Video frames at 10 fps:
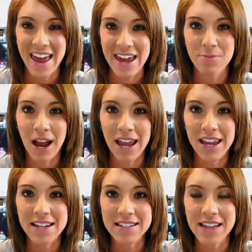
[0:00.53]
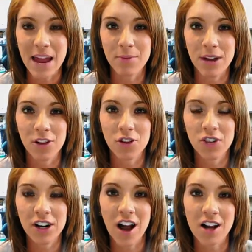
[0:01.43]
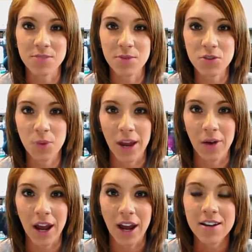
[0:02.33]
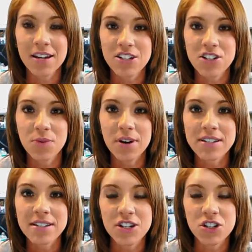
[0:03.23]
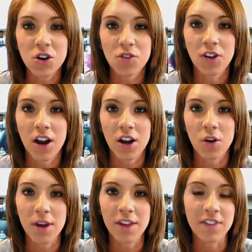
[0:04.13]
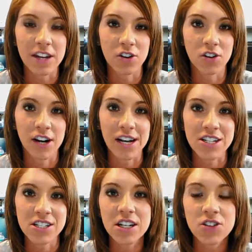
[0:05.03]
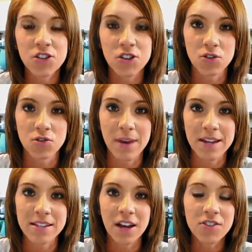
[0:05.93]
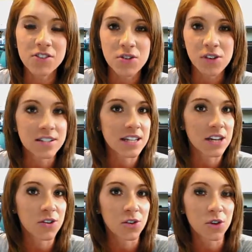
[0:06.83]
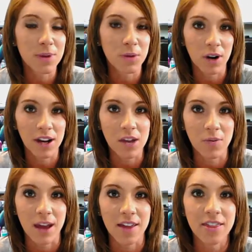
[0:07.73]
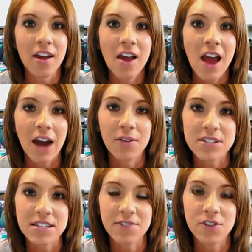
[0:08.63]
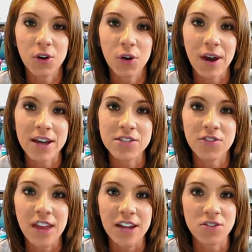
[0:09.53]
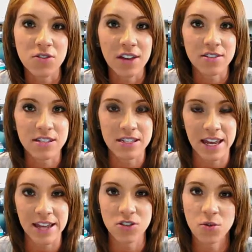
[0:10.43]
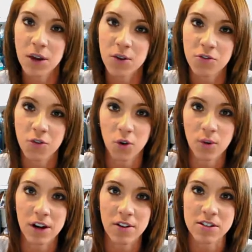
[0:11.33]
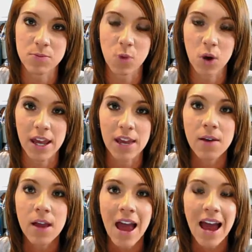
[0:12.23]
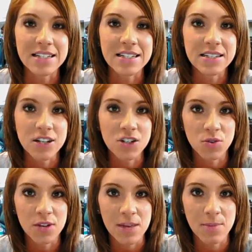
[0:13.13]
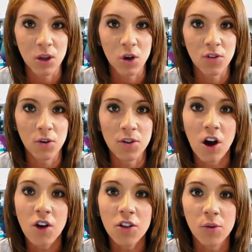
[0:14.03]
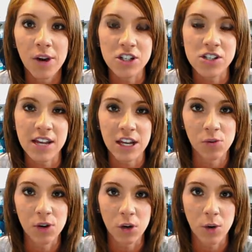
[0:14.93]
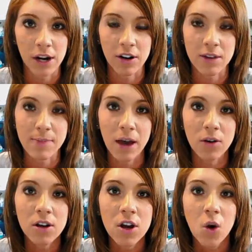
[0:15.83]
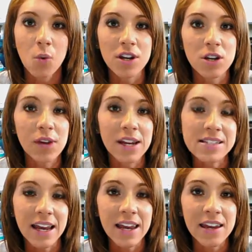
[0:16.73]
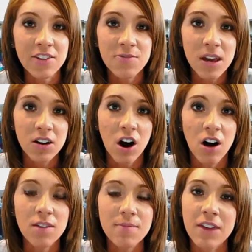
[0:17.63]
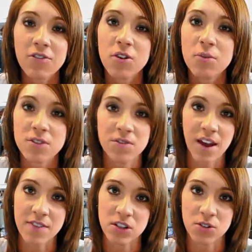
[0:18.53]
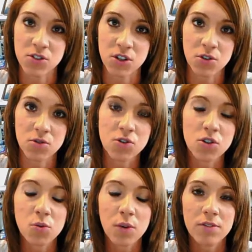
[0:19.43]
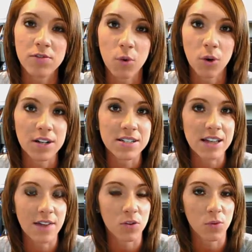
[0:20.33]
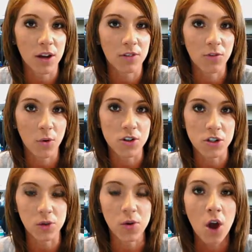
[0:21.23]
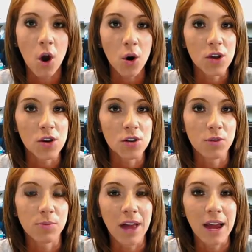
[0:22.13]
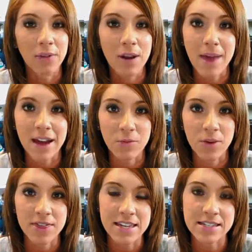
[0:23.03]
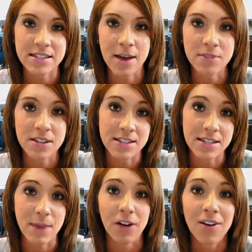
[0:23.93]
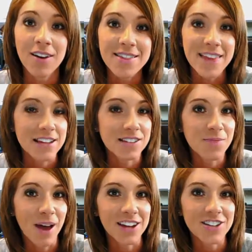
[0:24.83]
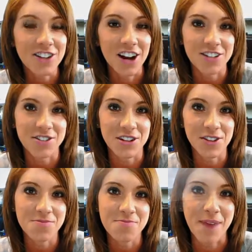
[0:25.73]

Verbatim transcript: Hey Brian, it's Gabrielle over at Oxmoor Toyota. Just wanted to send you over a quick video greeting just to introduce myself so you can see who you'll be working with. I received your request for that 2006 Toyota 4Runner this morning. I did send you an email over with all the questions that you were inquiring about. When you get a second, give me a call. My phone number is 502-214-7142 or you can reply right back with this um, to this email. Thanks so much. Talk to you soon.